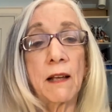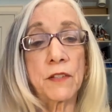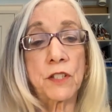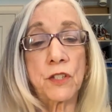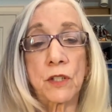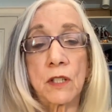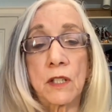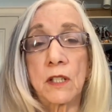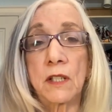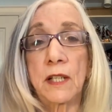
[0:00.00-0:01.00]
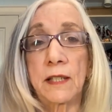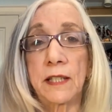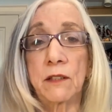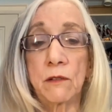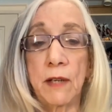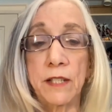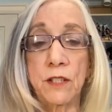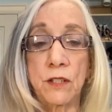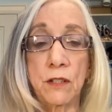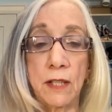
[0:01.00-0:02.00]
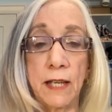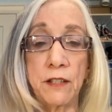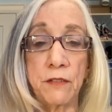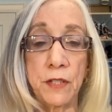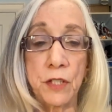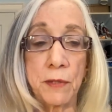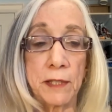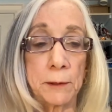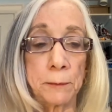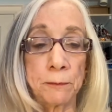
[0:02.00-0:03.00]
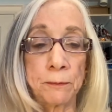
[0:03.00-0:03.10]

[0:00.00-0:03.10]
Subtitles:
have historical and legal rights to the land of Israel.